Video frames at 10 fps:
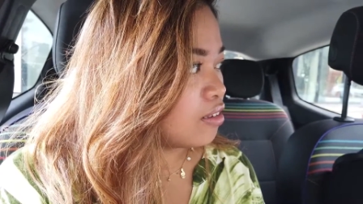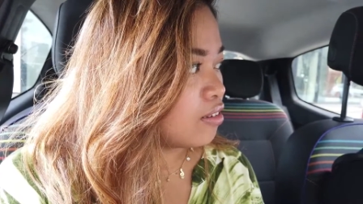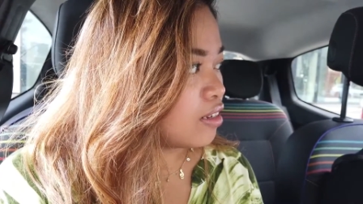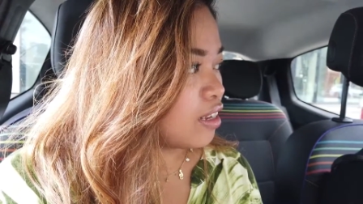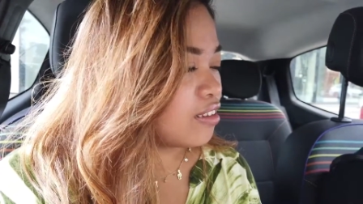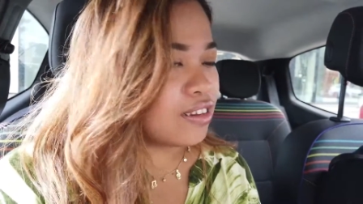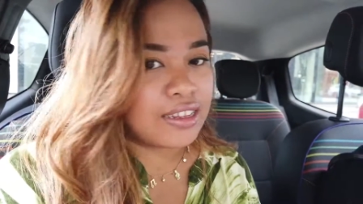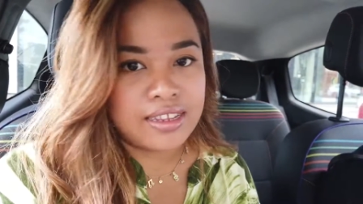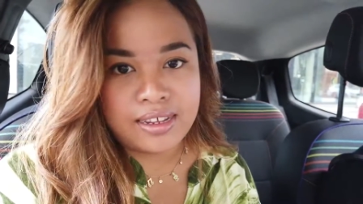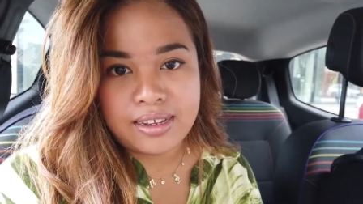Chicken
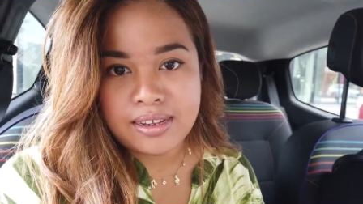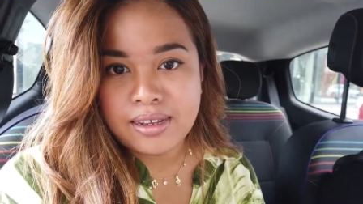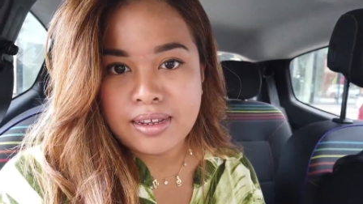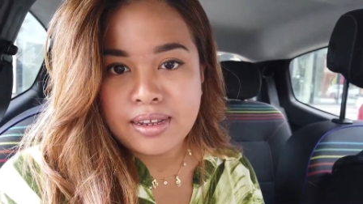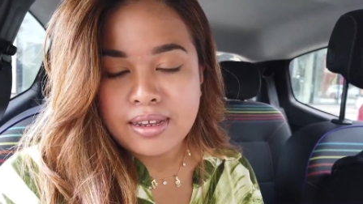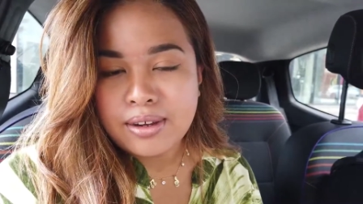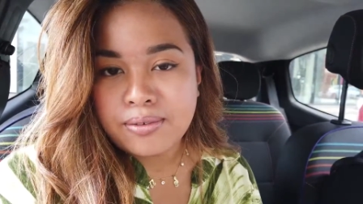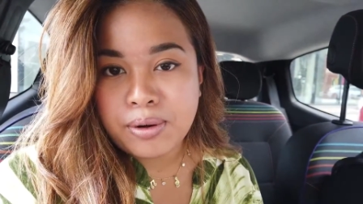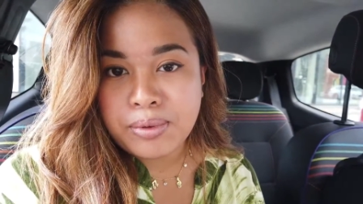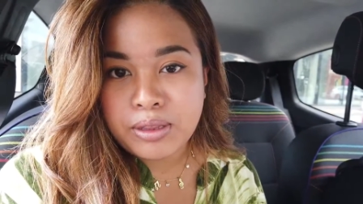satay
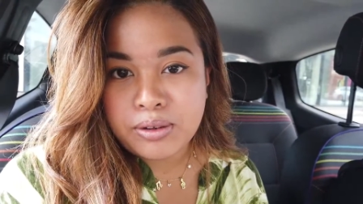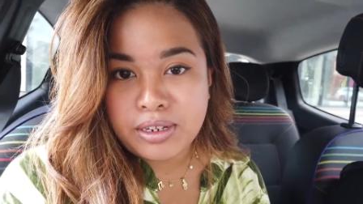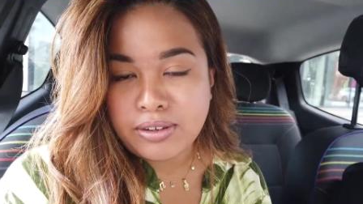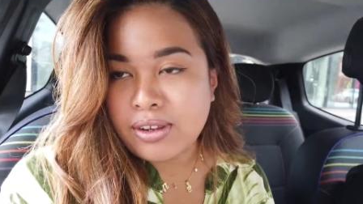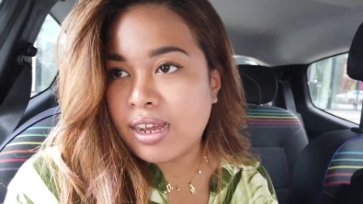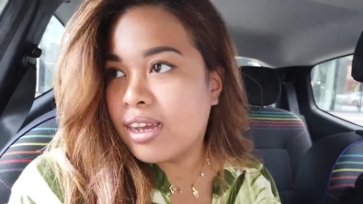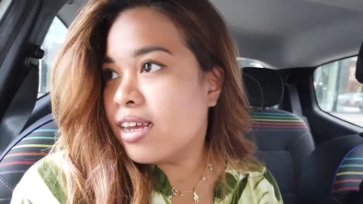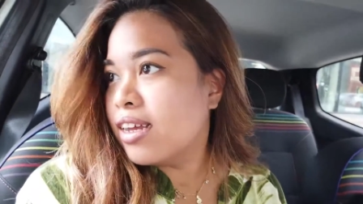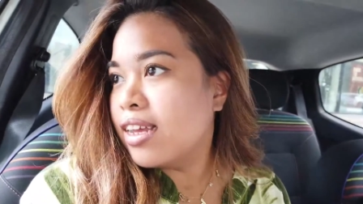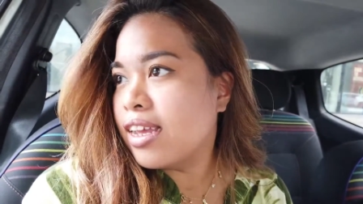from Indonesia.
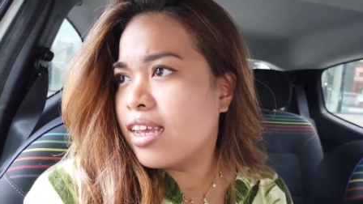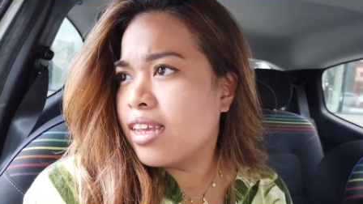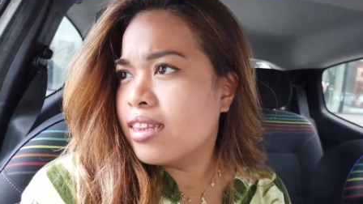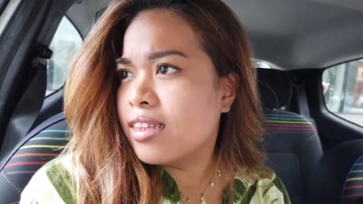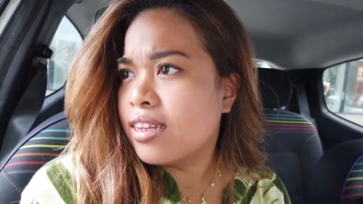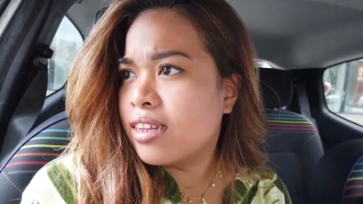And